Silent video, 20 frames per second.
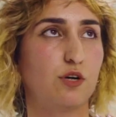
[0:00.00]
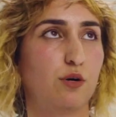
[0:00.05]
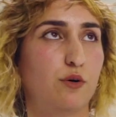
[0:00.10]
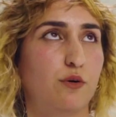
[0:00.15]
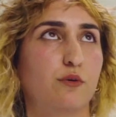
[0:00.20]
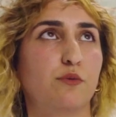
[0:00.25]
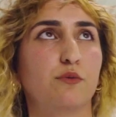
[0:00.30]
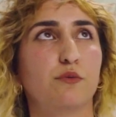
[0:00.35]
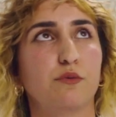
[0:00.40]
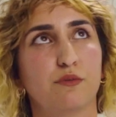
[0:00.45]

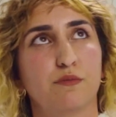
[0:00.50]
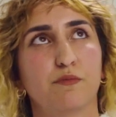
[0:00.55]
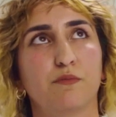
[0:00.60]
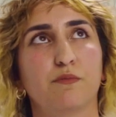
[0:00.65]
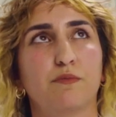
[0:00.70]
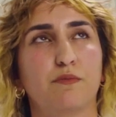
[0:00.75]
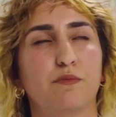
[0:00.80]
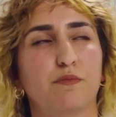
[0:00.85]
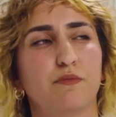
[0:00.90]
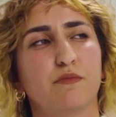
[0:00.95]
Don't
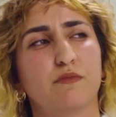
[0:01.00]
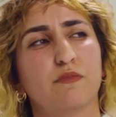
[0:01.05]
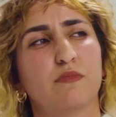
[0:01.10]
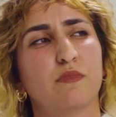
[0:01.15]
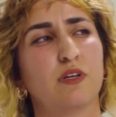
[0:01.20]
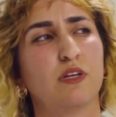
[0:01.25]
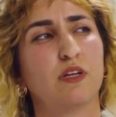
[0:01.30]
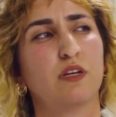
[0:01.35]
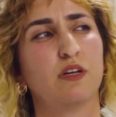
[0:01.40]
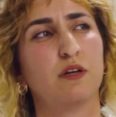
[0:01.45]

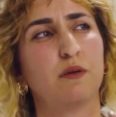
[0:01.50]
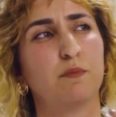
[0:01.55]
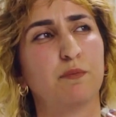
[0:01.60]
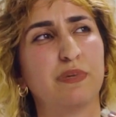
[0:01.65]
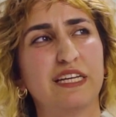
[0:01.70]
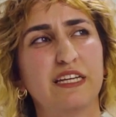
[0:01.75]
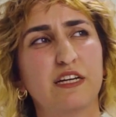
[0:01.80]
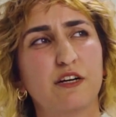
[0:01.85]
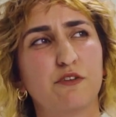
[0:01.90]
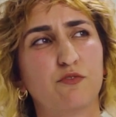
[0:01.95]

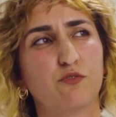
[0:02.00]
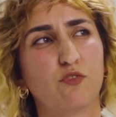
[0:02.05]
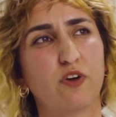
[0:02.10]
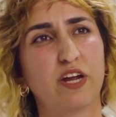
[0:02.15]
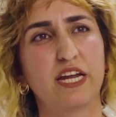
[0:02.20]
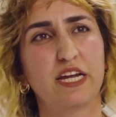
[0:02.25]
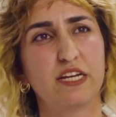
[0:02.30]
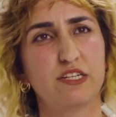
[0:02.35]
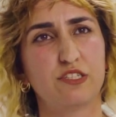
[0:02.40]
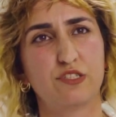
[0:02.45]
be
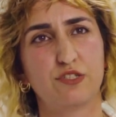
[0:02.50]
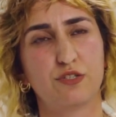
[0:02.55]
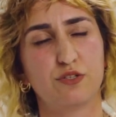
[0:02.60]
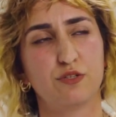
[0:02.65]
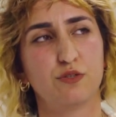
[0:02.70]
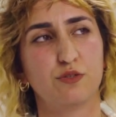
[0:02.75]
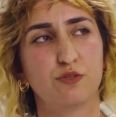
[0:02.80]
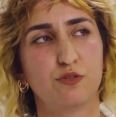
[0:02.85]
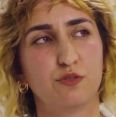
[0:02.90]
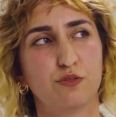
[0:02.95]
afraid
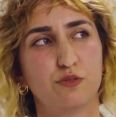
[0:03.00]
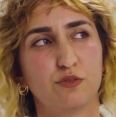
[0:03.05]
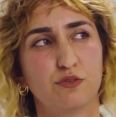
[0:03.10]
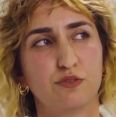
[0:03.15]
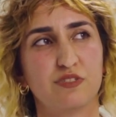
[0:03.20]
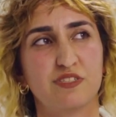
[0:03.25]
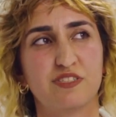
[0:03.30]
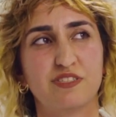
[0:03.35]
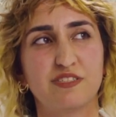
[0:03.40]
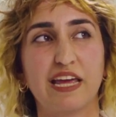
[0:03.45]

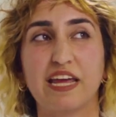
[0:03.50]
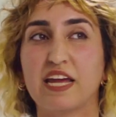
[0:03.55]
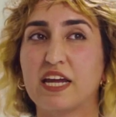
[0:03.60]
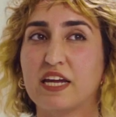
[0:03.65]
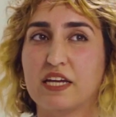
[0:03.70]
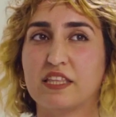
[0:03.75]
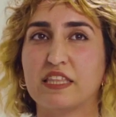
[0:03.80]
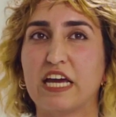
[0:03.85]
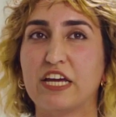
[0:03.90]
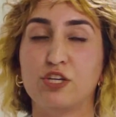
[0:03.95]
to
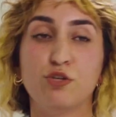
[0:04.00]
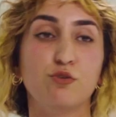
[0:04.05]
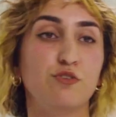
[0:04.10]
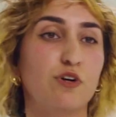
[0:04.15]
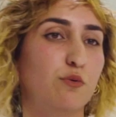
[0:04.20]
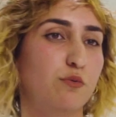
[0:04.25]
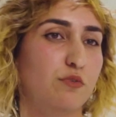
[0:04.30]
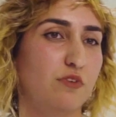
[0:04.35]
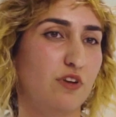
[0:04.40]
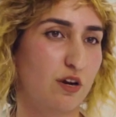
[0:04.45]
say that you
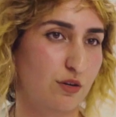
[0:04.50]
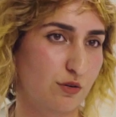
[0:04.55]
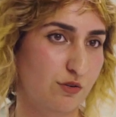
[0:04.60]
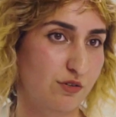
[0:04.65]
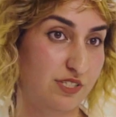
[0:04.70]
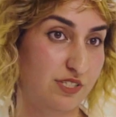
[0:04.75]
don't know